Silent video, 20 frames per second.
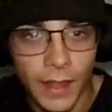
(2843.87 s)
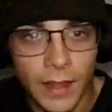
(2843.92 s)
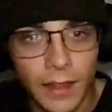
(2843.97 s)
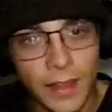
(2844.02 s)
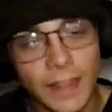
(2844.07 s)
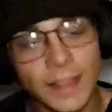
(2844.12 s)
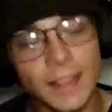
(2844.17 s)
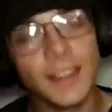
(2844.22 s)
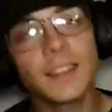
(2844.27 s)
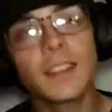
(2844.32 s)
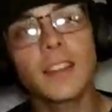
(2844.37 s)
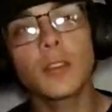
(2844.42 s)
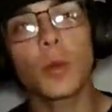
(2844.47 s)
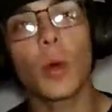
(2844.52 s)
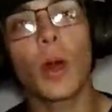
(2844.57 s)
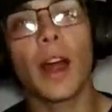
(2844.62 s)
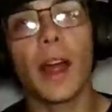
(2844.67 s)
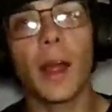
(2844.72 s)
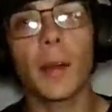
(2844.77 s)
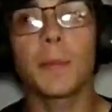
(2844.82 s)
Like, this is
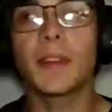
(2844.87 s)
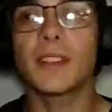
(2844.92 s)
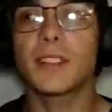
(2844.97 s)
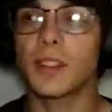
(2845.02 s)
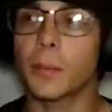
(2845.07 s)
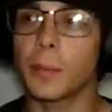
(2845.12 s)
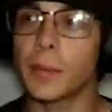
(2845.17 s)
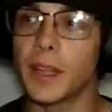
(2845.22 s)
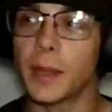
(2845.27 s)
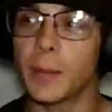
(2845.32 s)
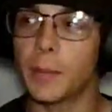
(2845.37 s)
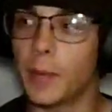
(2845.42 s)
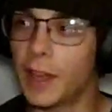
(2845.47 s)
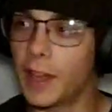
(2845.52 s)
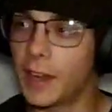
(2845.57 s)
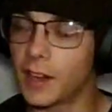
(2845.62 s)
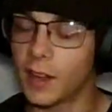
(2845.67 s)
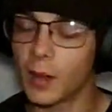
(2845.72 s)
why I miss Khabib, man.